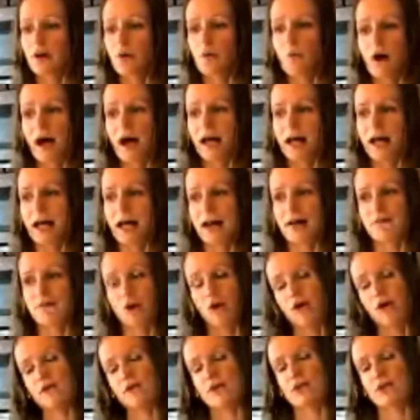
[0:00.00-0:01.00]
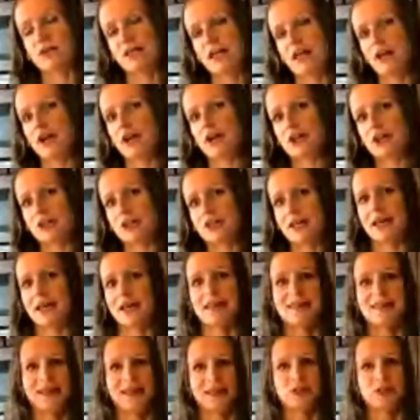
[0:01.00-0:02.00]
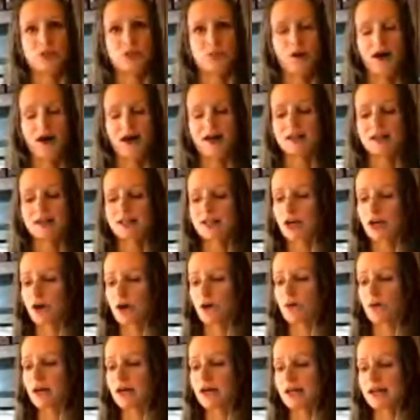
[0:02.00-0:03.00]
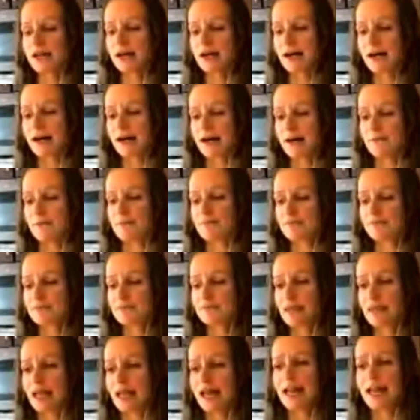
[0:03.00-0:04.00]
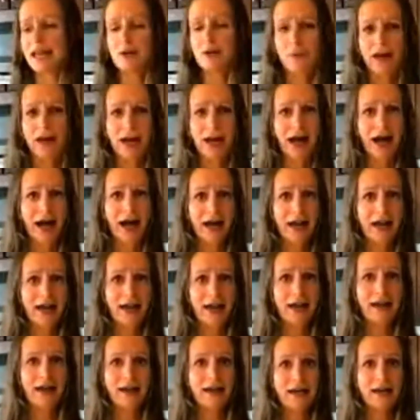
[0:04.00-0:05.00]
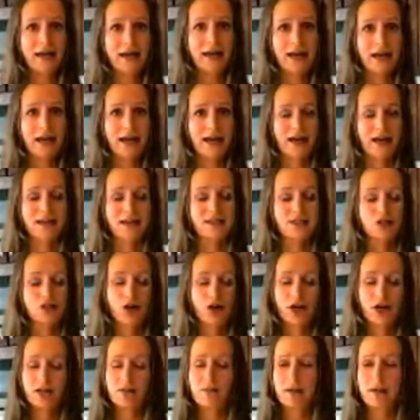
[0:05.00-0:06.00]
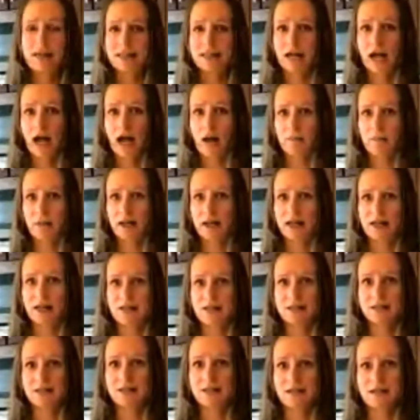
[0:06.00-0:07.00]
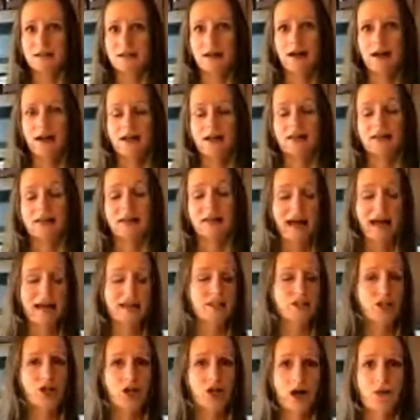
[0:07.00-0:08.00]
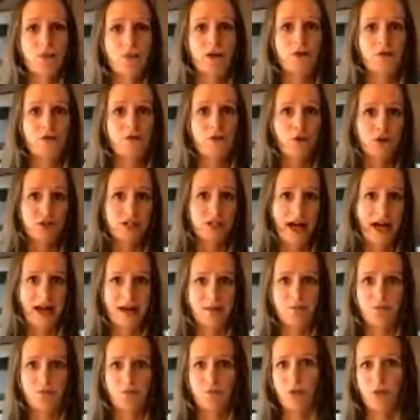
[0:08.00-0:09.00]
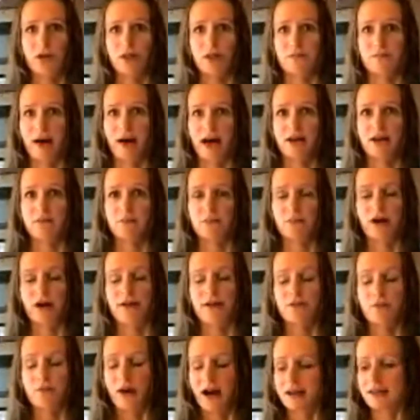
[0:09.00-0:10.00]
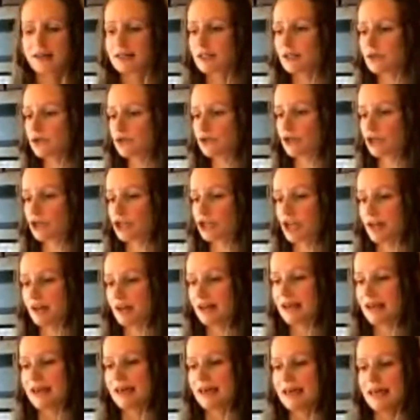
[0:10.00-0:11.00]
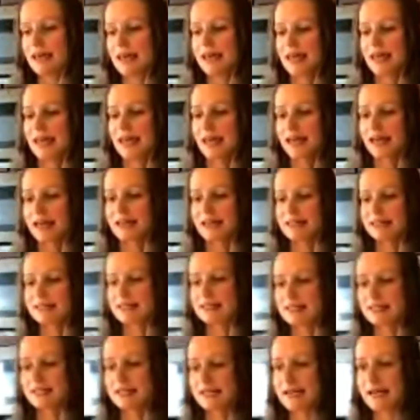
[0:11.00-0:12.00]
why I have all those letters, that's why. So anyway, I started Peas and Happiness last year. I went full time with my private practice nutrition, and